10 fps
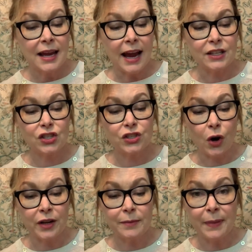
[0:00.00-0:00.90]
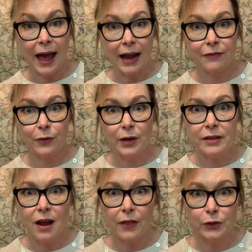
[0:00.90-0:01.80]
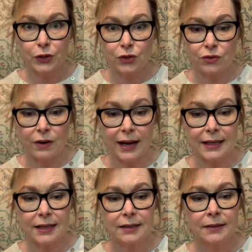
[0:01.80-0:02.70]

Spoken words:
and started back for another strike.